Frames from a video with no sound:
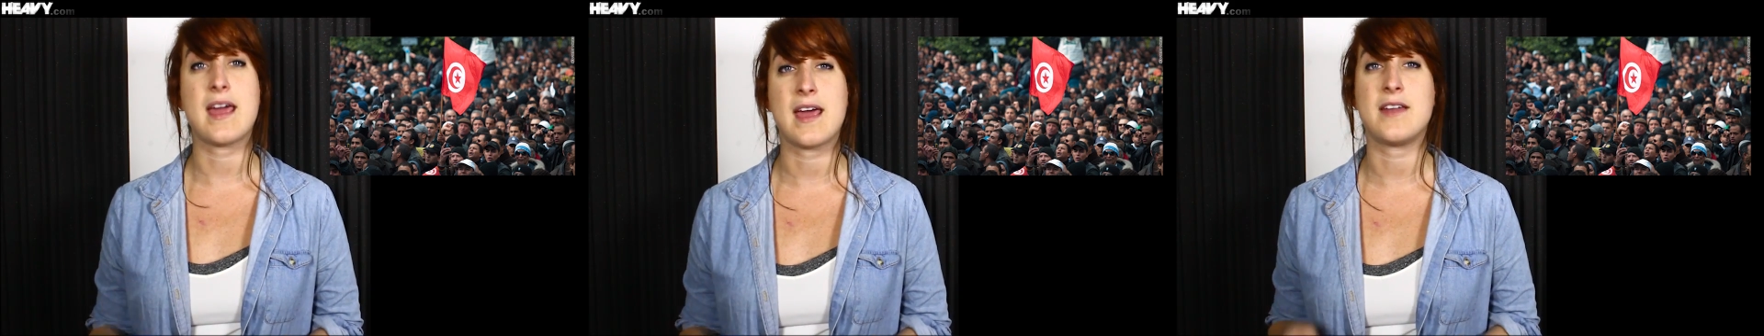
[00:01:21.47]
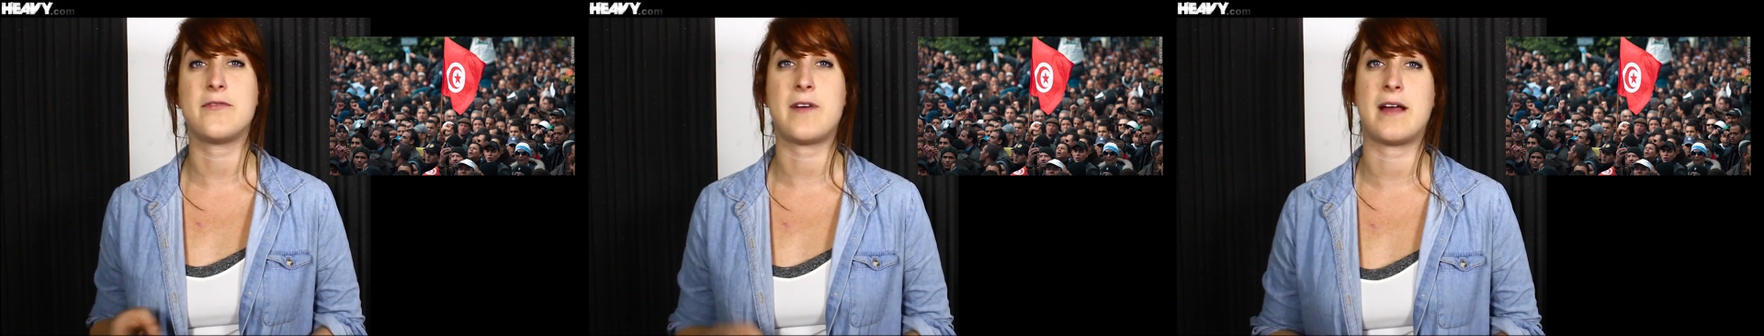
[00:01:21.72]

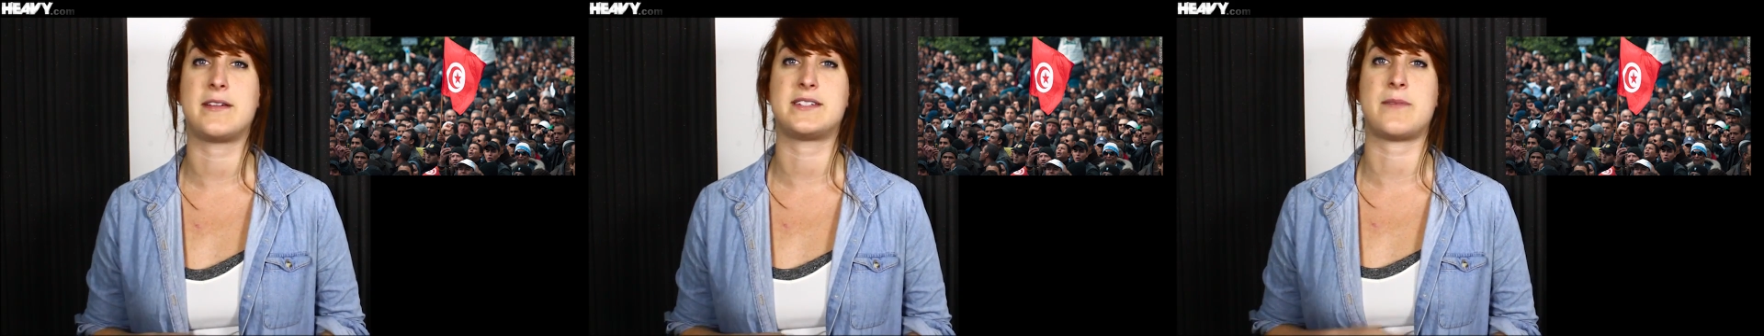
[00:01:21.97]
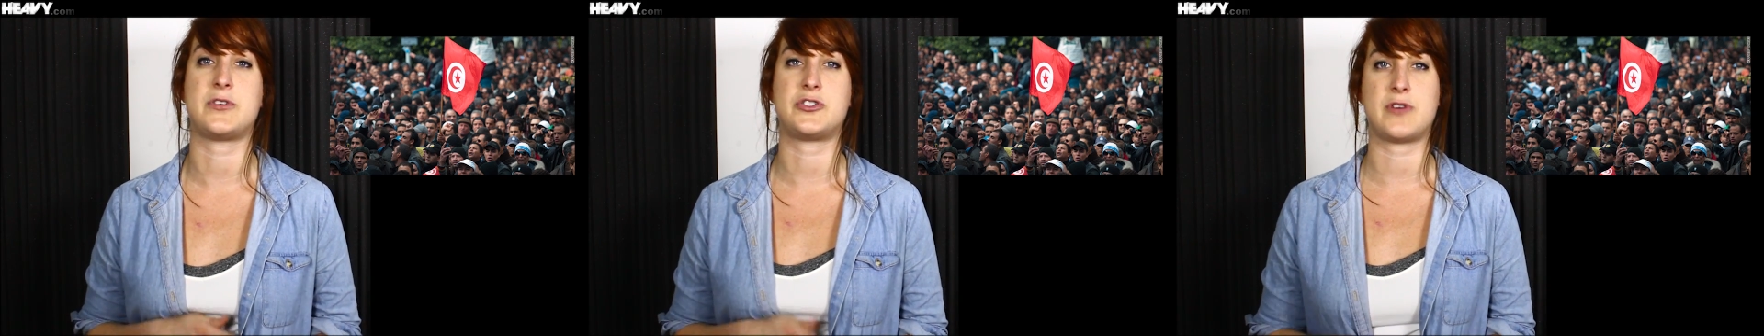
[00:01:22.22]
and violent
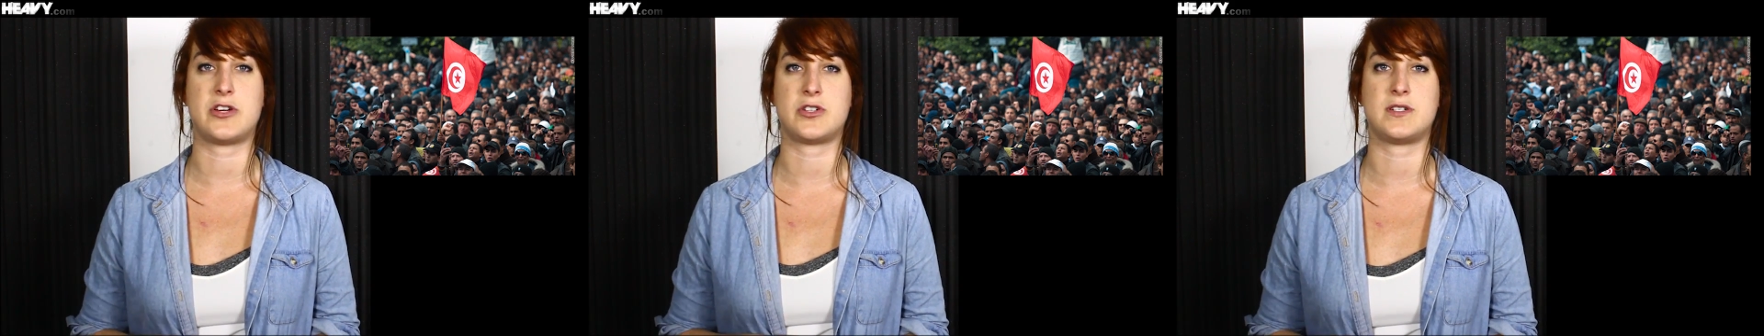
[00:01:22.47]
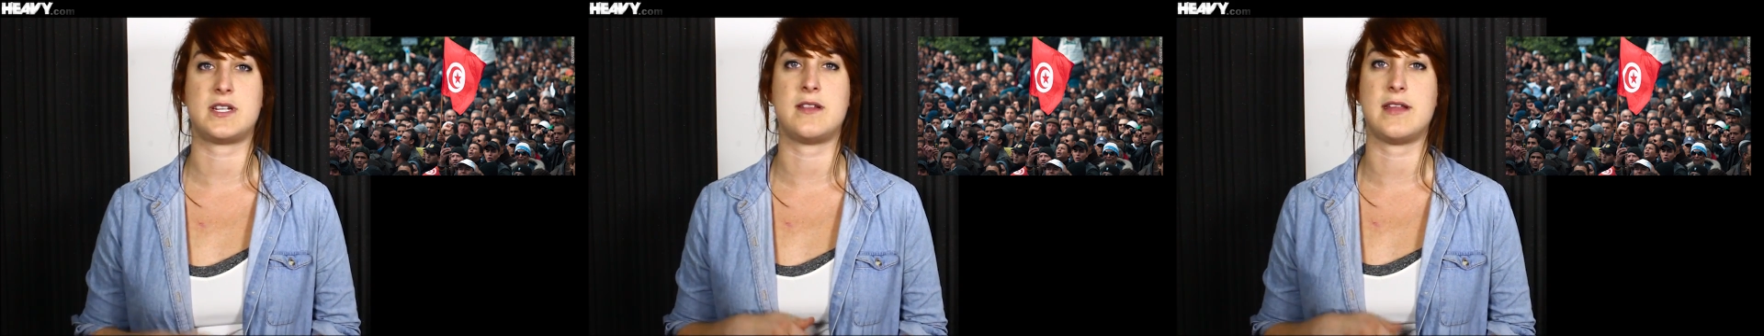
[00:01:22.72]

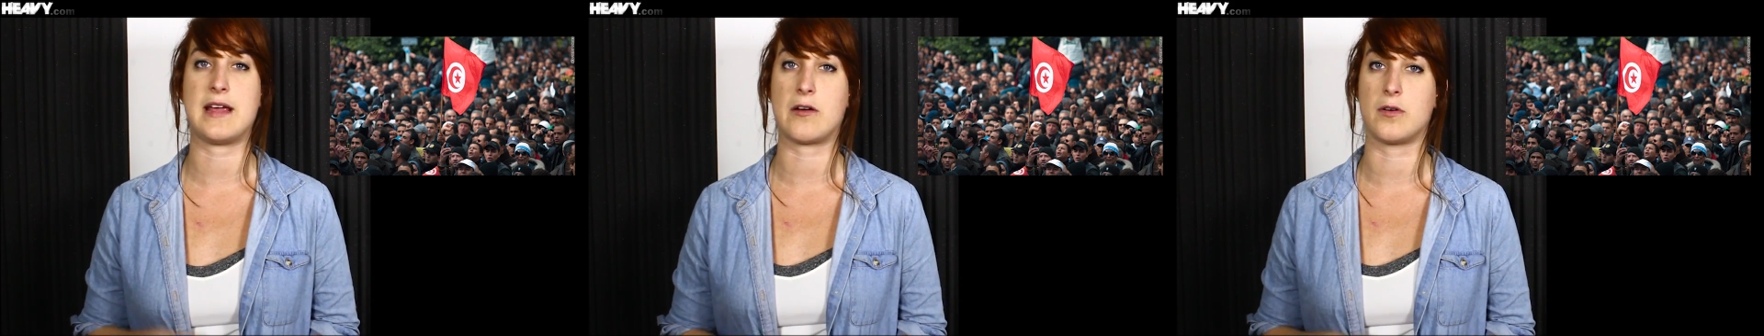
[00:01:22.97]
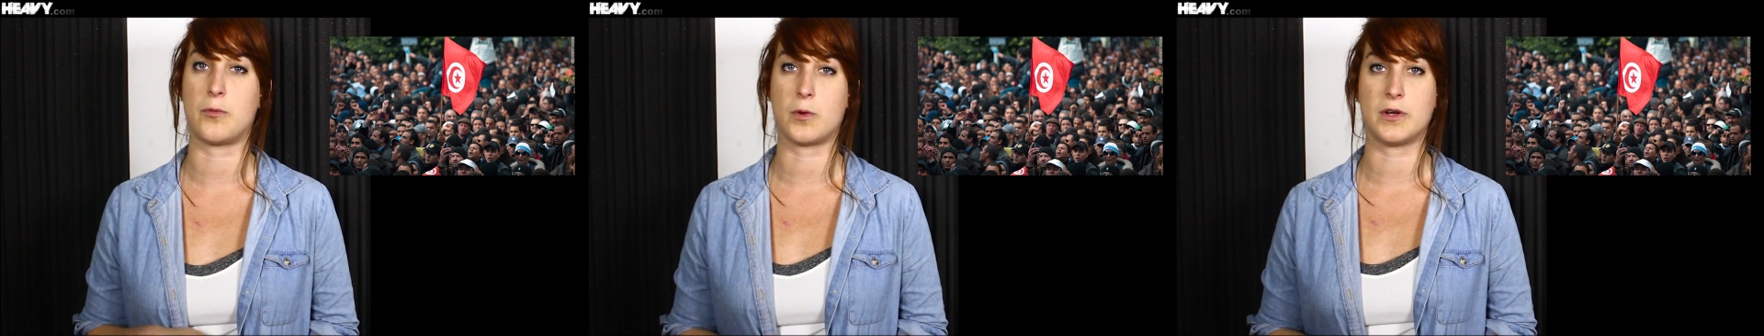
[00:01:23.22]
demonstrations in the
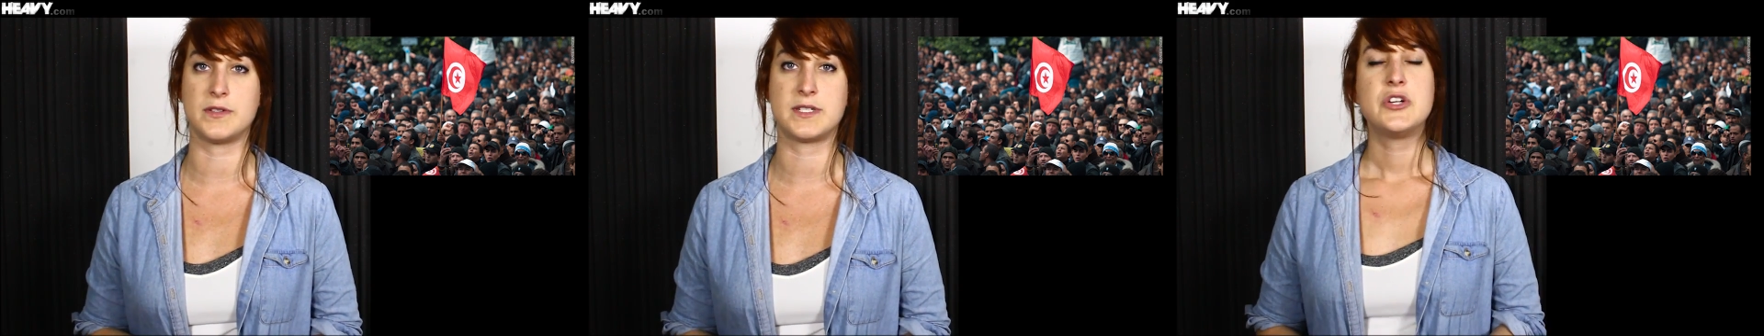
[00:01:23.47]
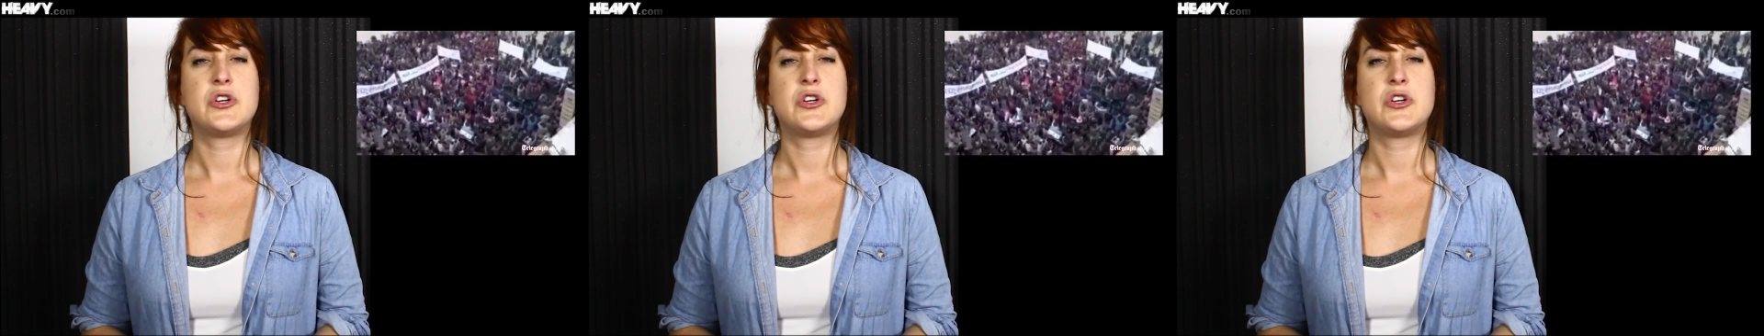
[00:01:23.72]
Arab world.